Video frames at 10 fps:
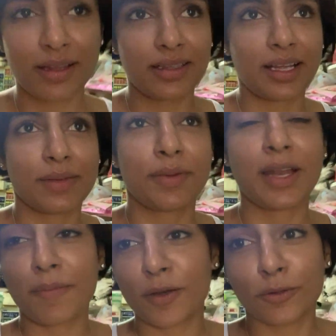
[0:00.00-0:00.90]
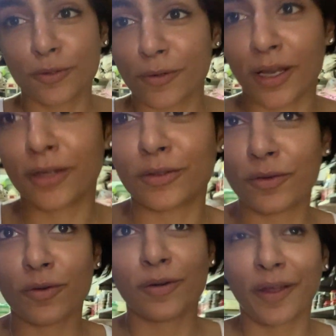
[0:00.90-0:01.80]
Dati pinapanood ko lang
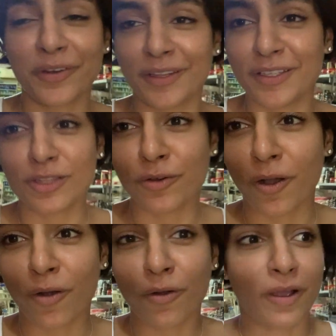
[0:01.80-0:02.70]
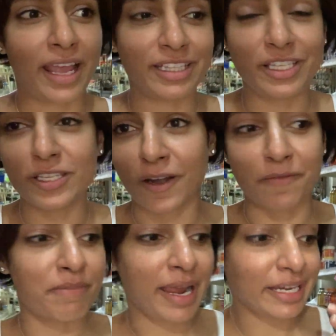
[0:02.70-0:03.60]
to. Ngayon nandito ako and these
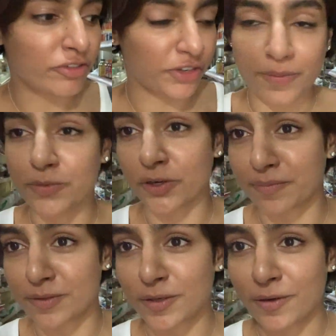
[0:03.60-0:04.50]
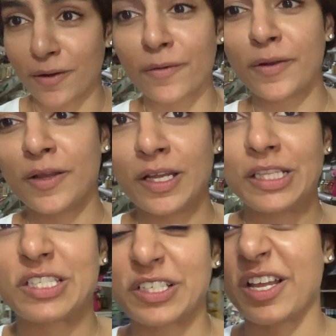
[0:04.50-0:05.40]
are my dream trips, you know.
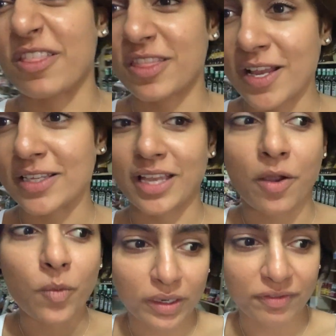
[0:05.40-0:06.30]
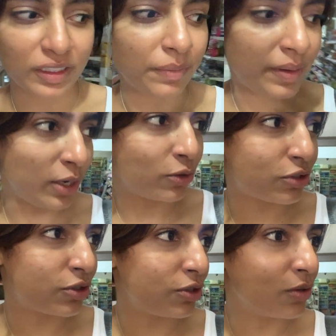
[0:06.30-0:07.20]
These are the things I want
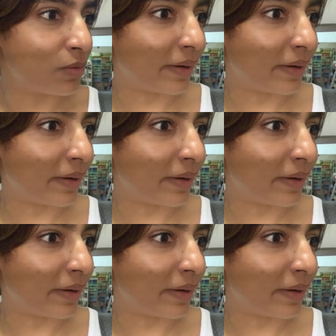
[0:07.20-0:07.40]
Filipinos to do.